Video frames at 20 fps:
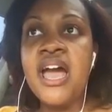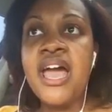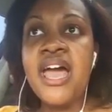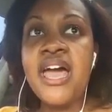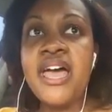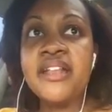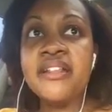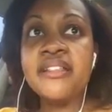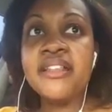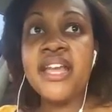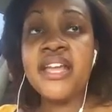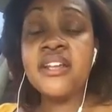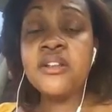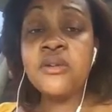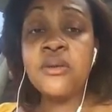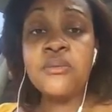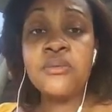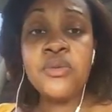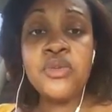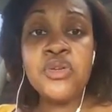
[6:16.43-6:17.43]
and
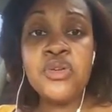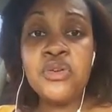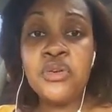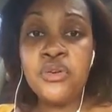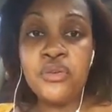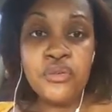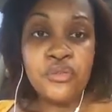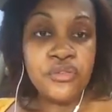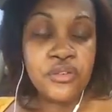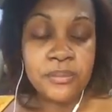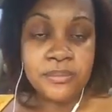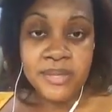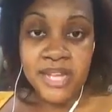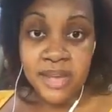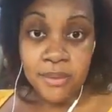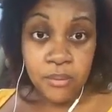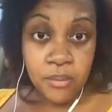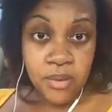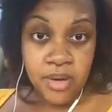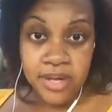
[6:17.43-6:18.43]
they knew from
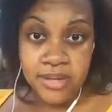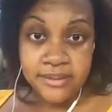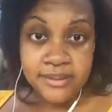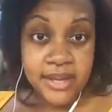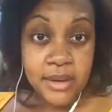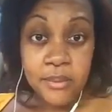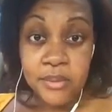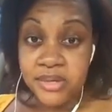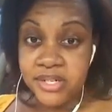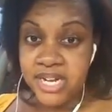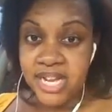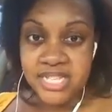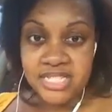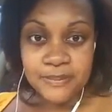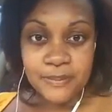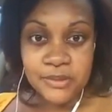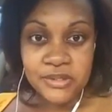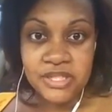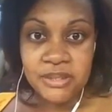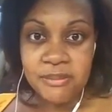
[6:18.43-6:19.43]
day one they were
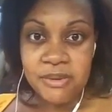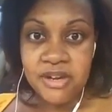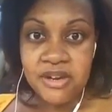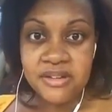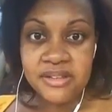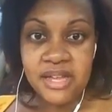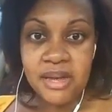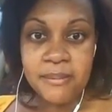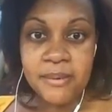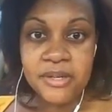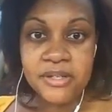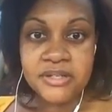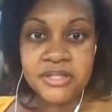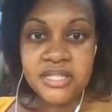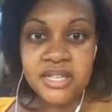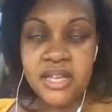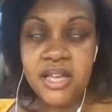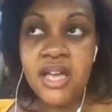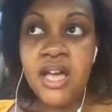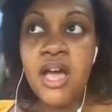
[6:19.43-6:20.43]
not supposed to marry that
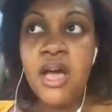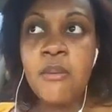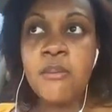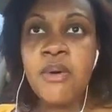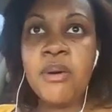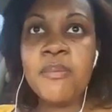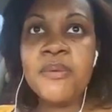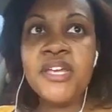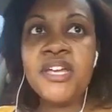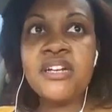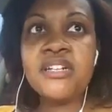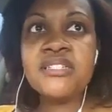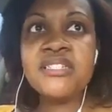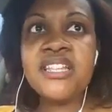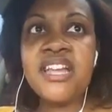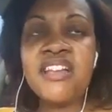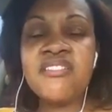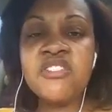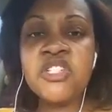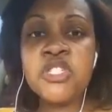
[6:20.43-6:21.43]
person. But
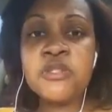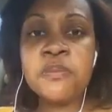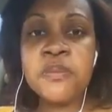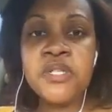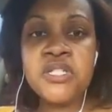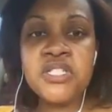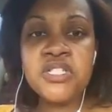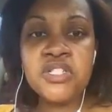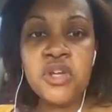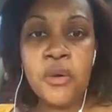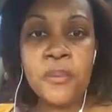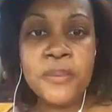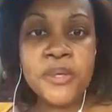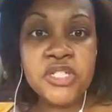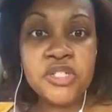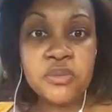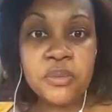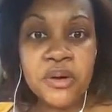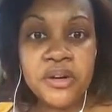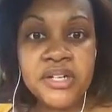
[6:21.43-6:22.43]
because they've just put so
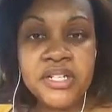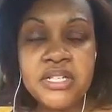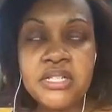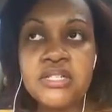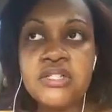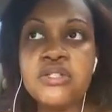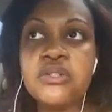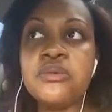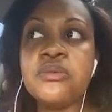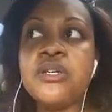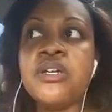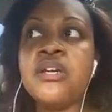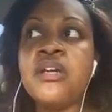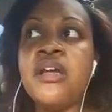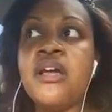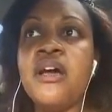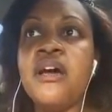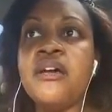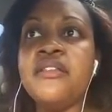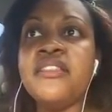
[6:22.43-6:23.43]
much work into it,
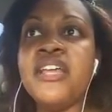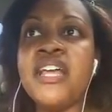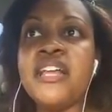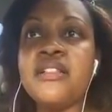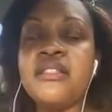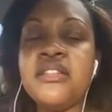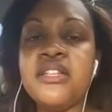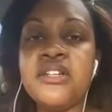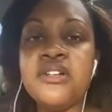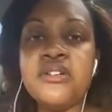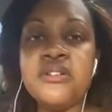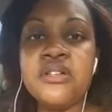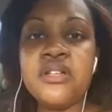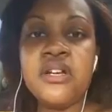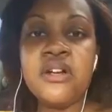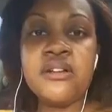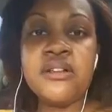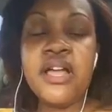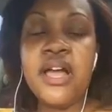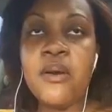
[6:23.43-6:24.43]
they
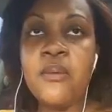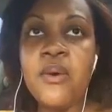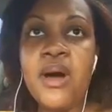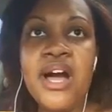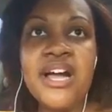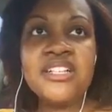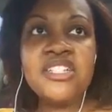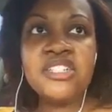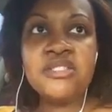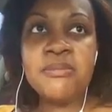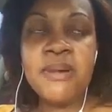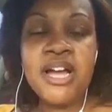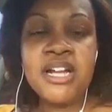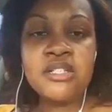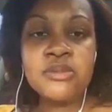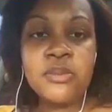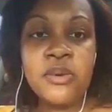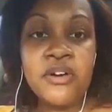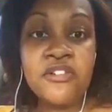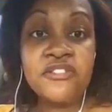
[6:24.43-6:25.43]
literally are like, well, I just
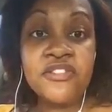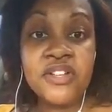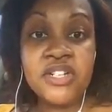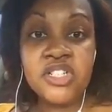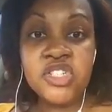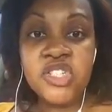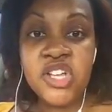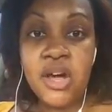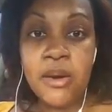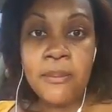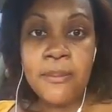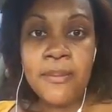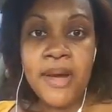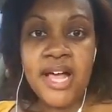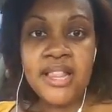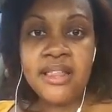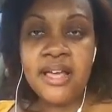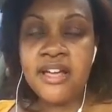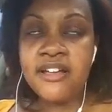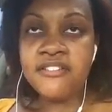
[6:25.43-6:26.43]
might as well finish out
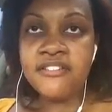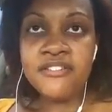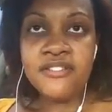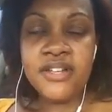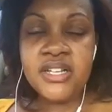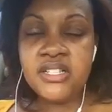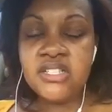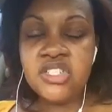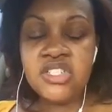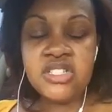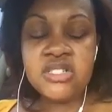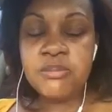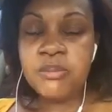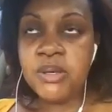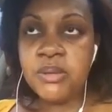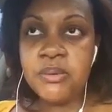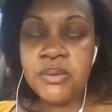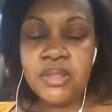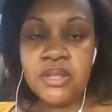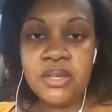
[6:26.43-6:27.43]
my life and just
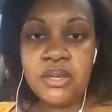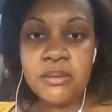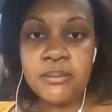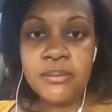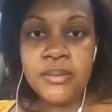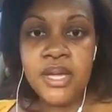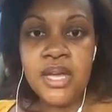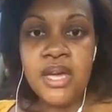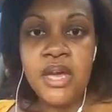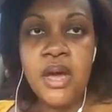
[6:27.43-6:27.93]
be with them.